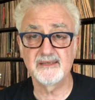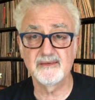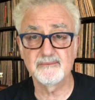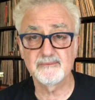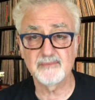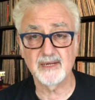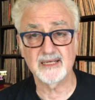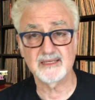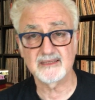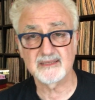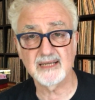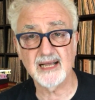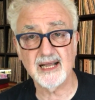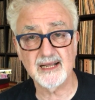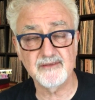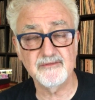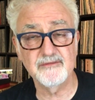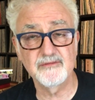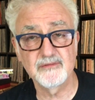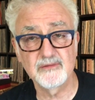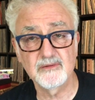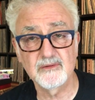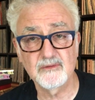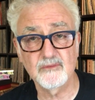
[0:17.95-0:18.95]
my
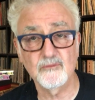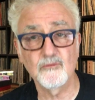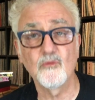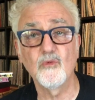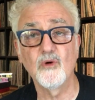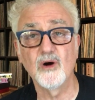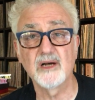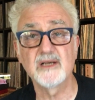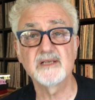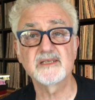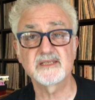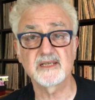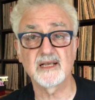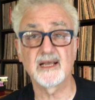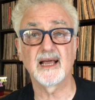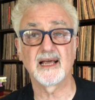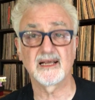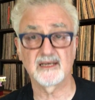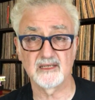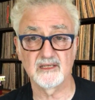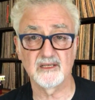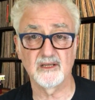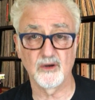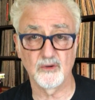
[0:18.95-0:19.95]
life was
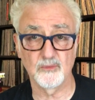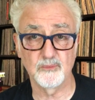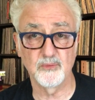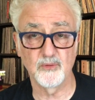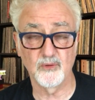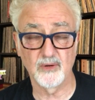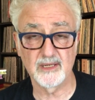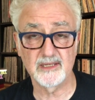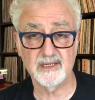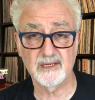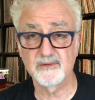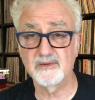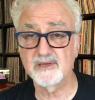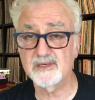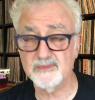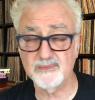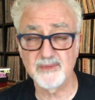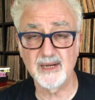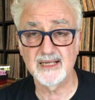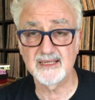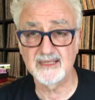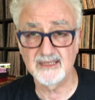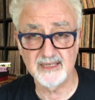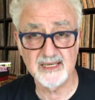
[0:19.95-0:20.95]
at a low point. It was
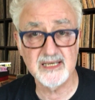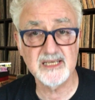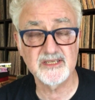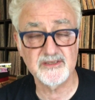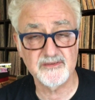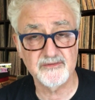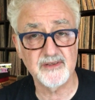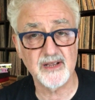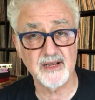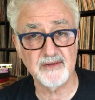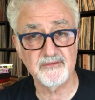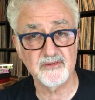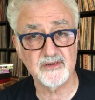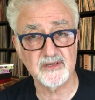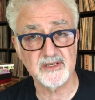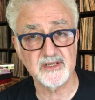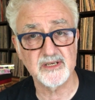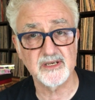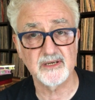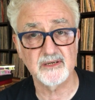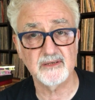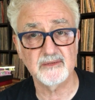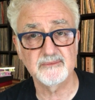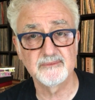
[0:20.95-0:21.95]
my least favorite
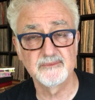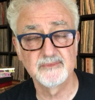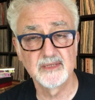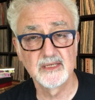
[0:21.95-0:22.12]
year.